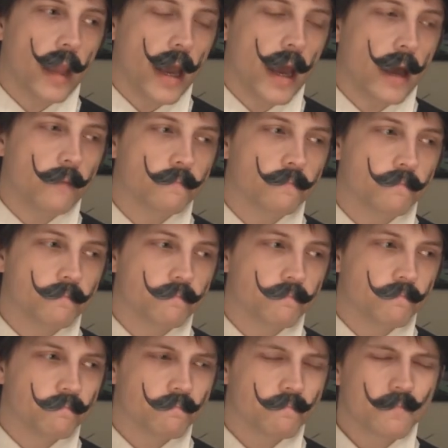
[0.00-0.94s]
Yeah,
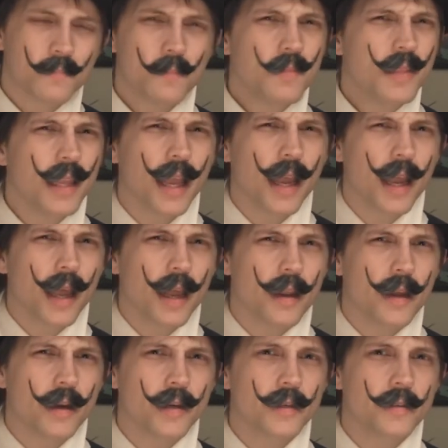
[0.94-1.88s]

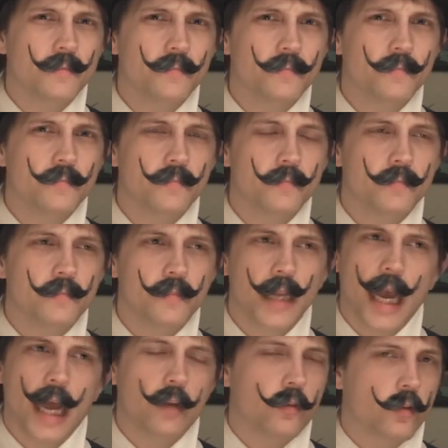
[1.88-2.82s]
gotta
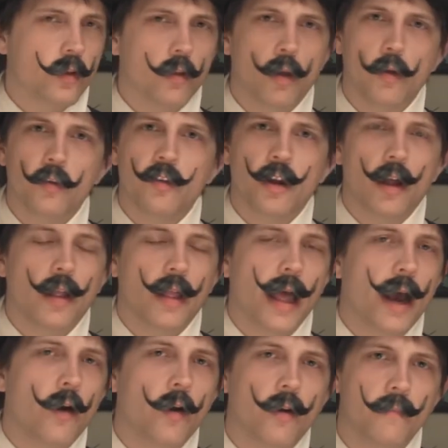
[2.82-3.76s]
just close it all
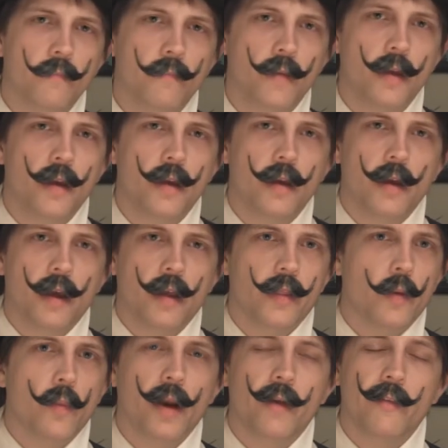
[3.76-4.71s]
out,
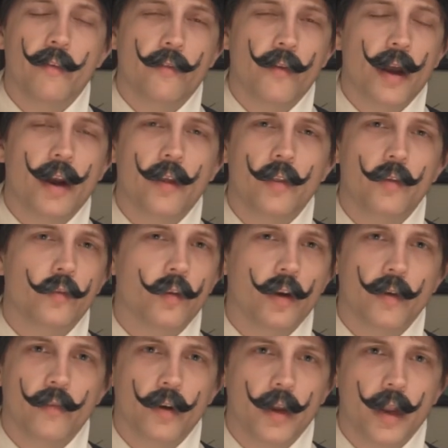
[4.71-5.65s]
and then whenever you find another
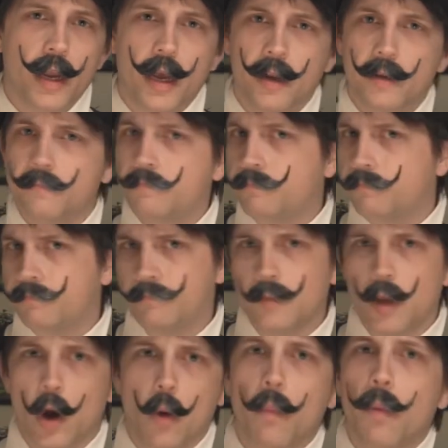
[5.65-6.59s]
server, you gotta
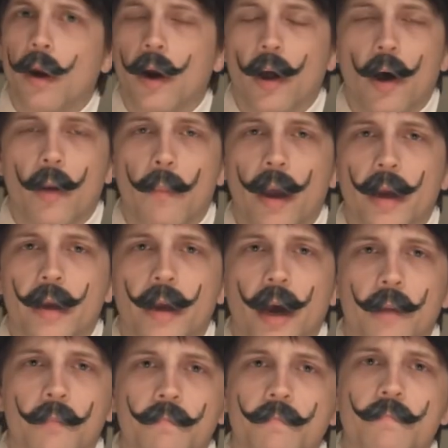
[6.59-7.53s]
open it all back
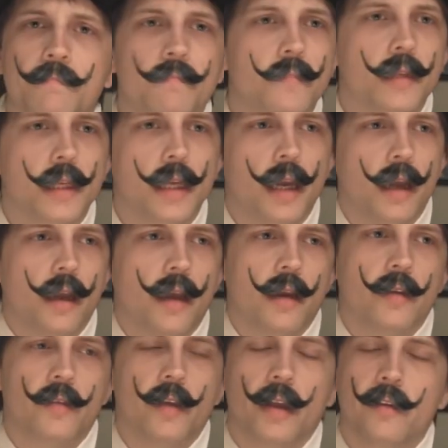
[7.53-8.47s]
up,
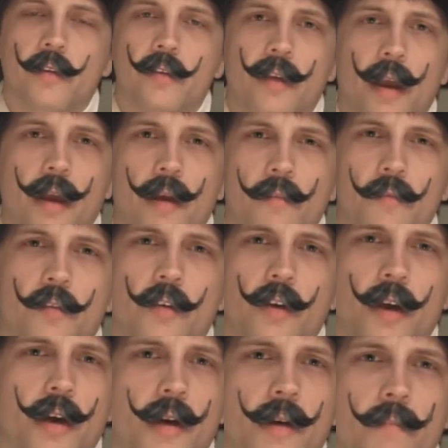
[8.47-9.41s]
because that saves
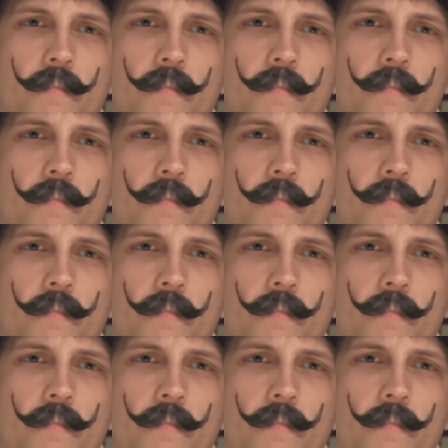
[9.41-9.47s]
